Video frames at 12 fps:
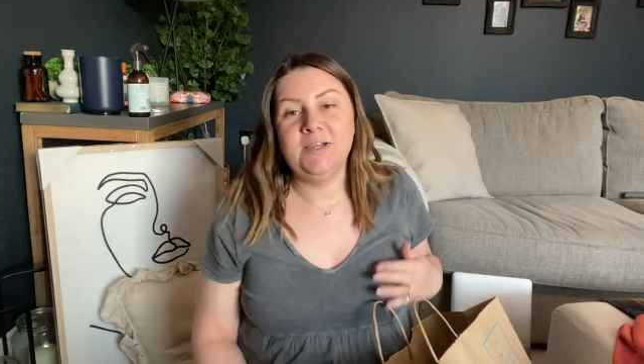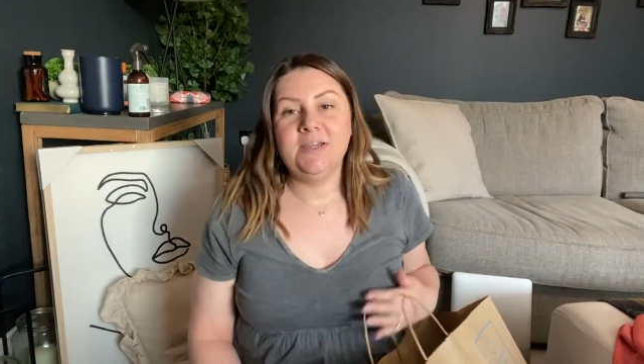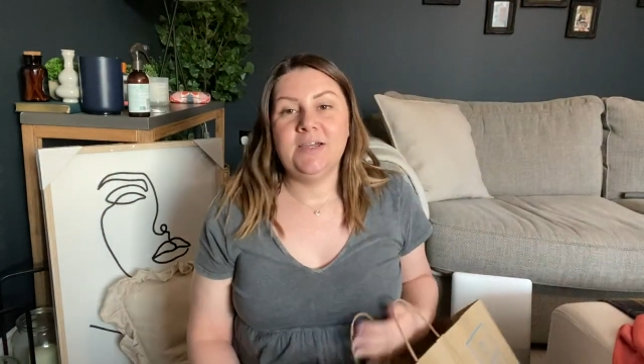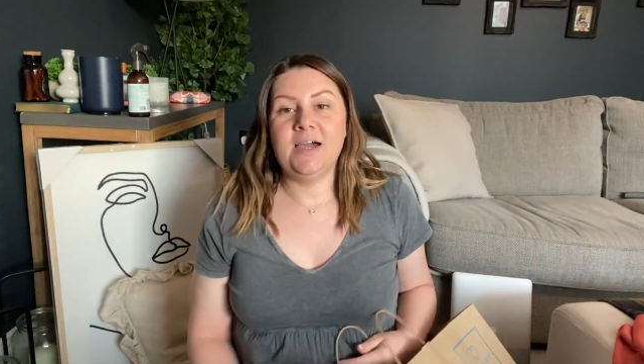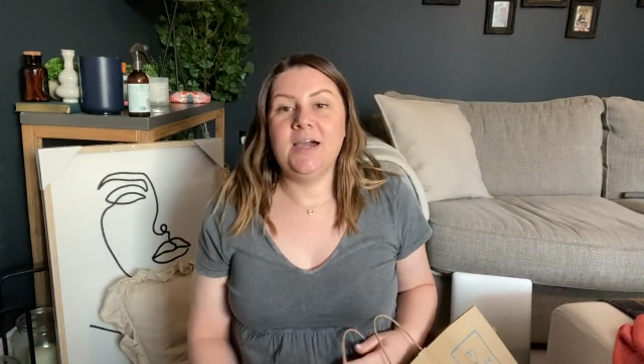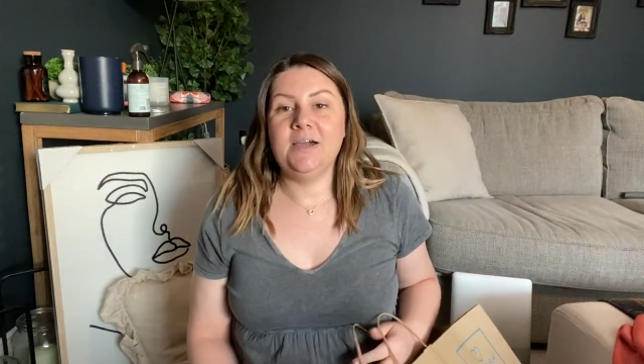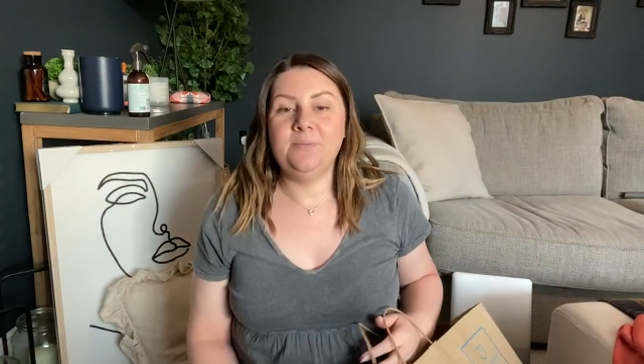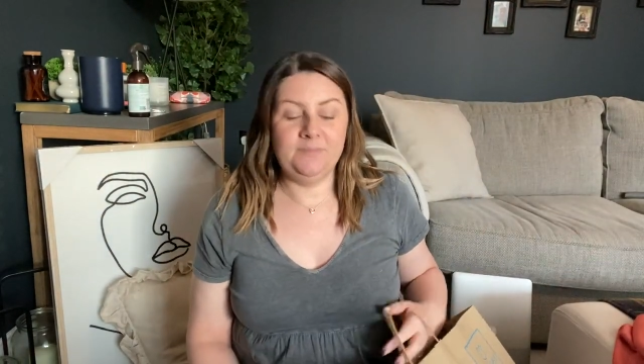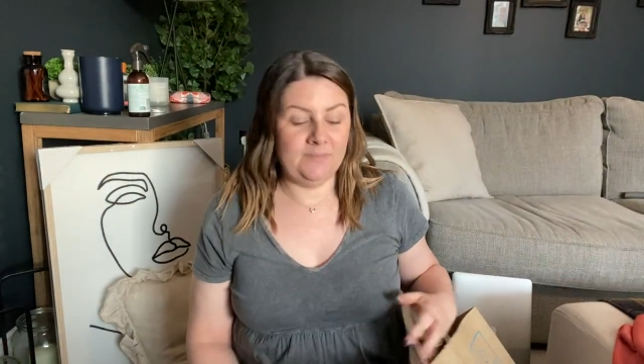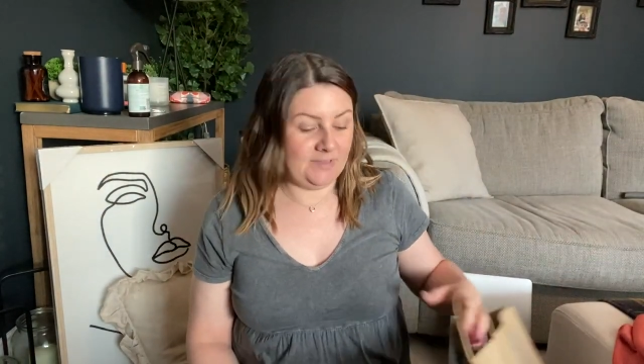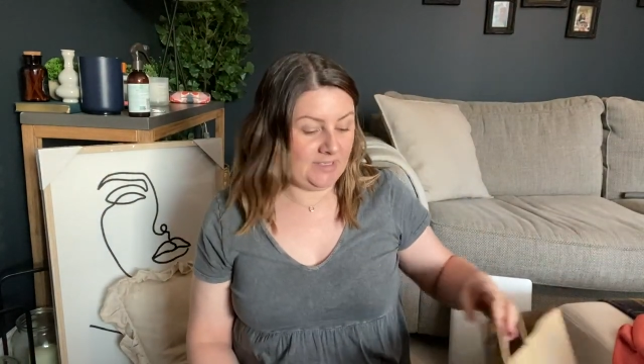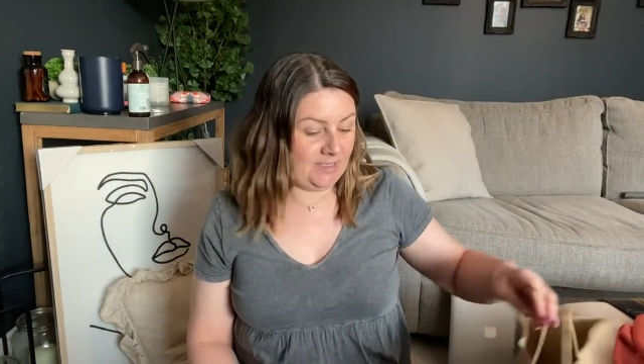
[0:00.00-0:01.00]

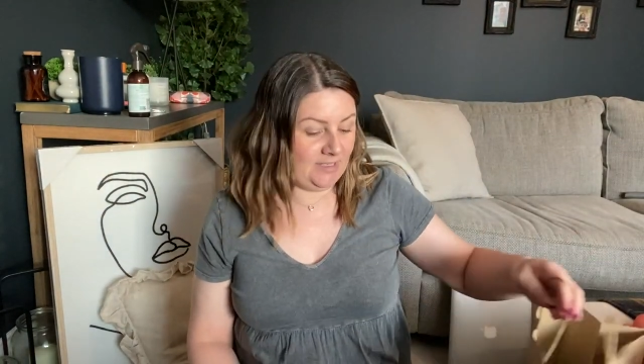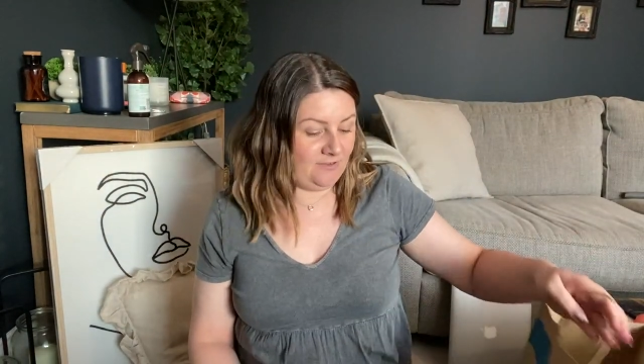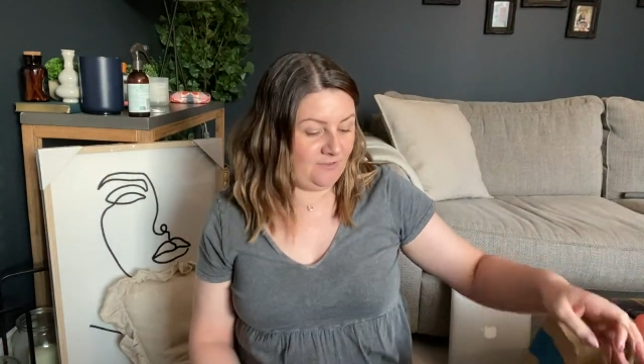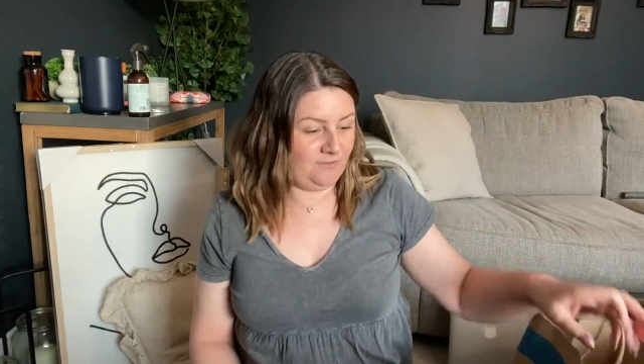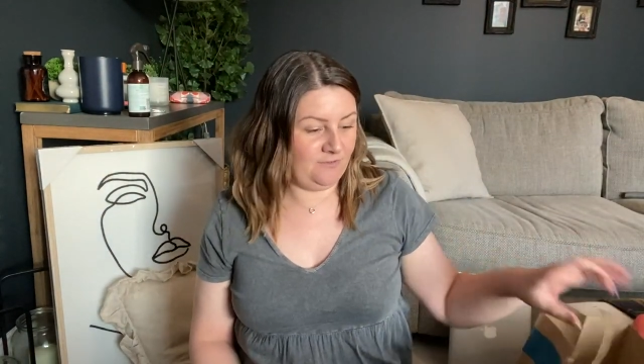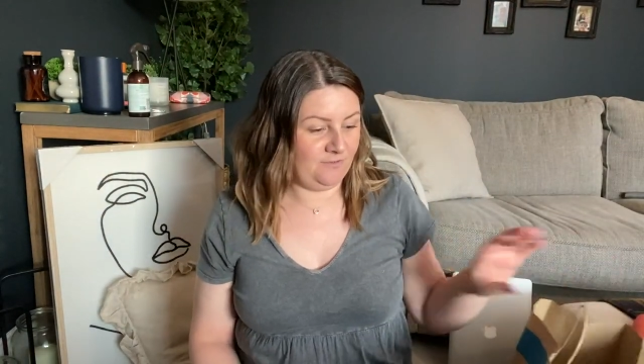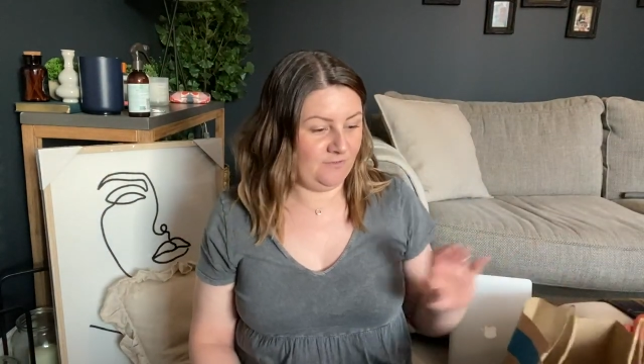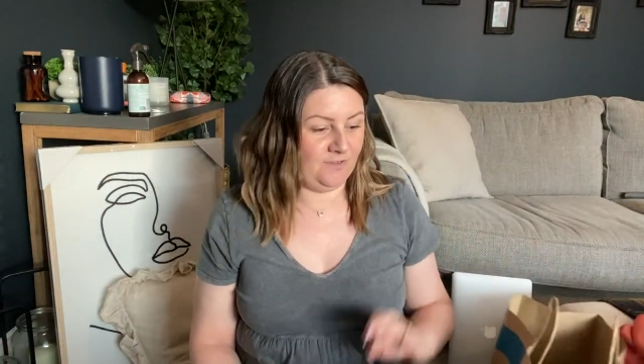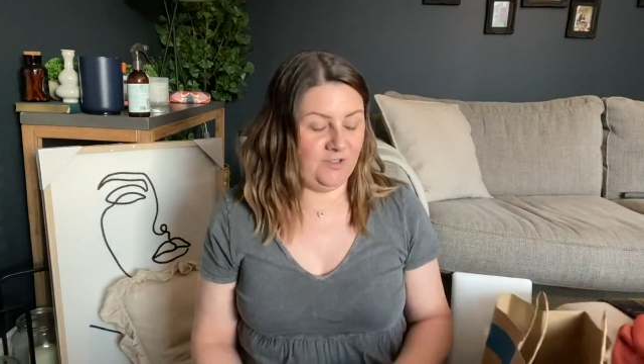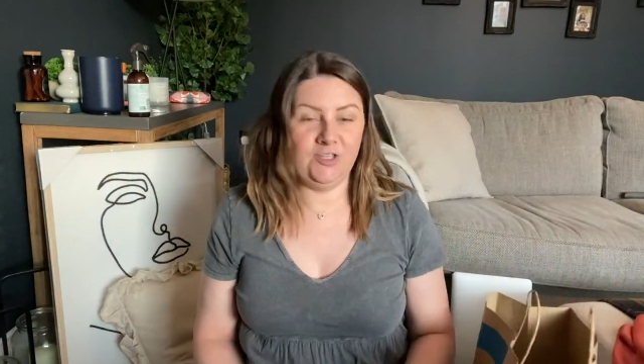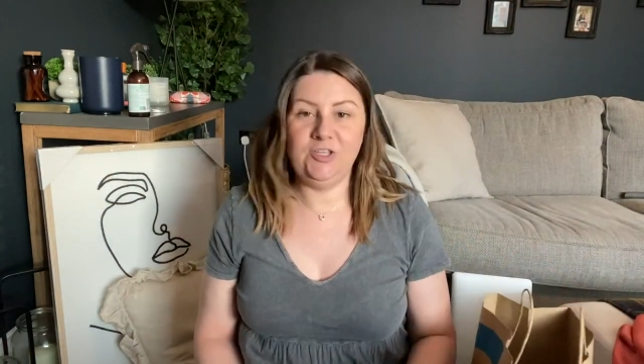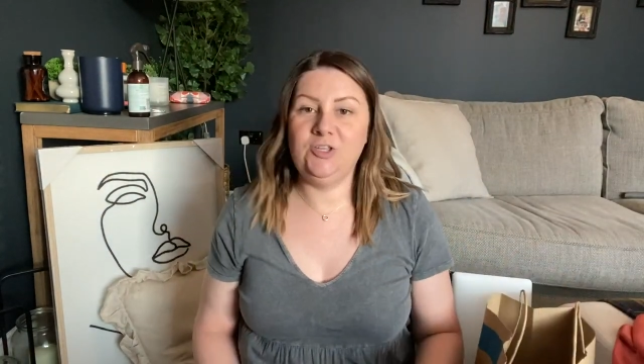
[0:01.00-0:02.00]

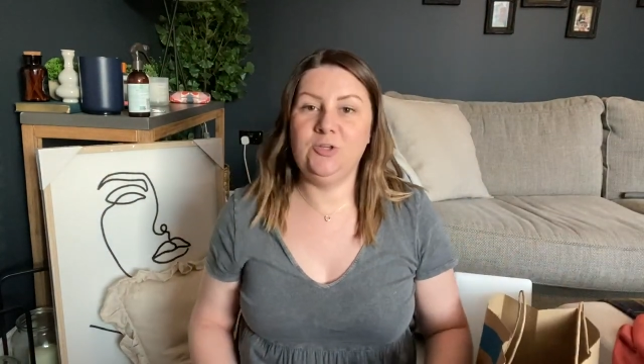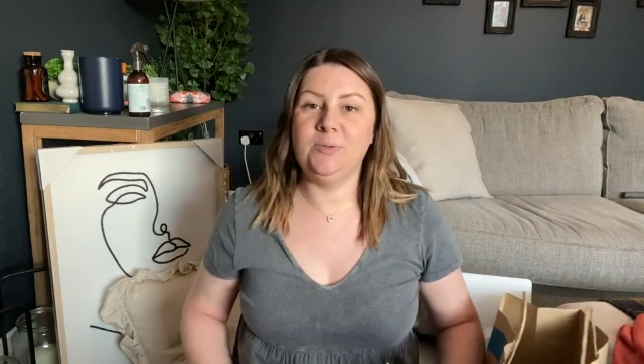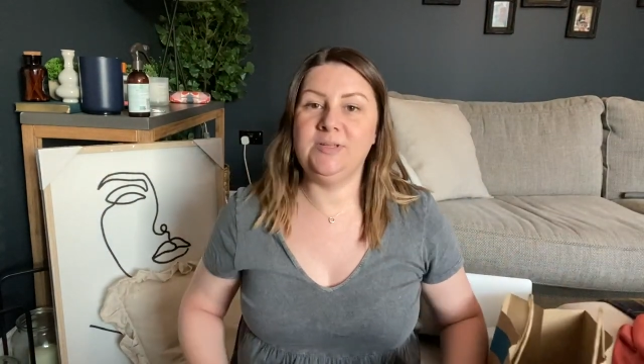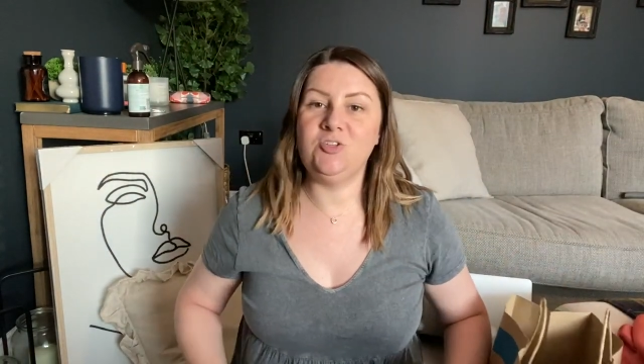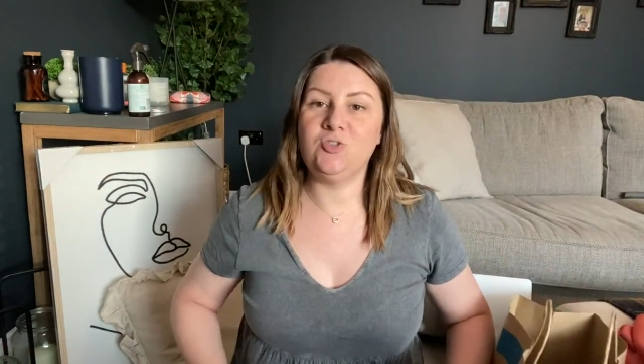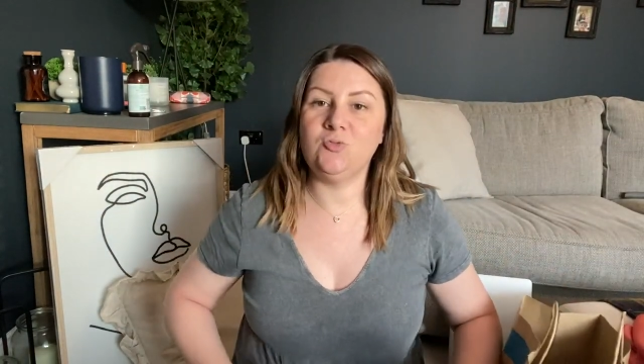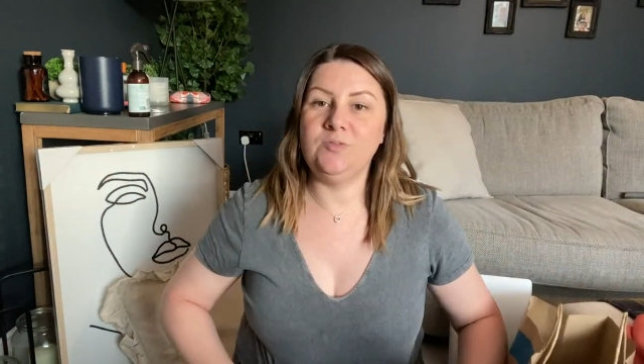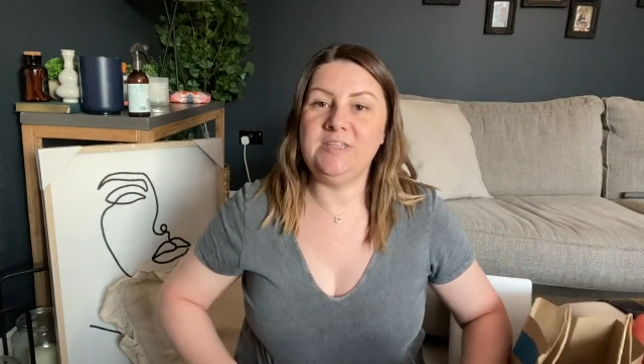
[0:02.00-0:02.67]
If you enjoy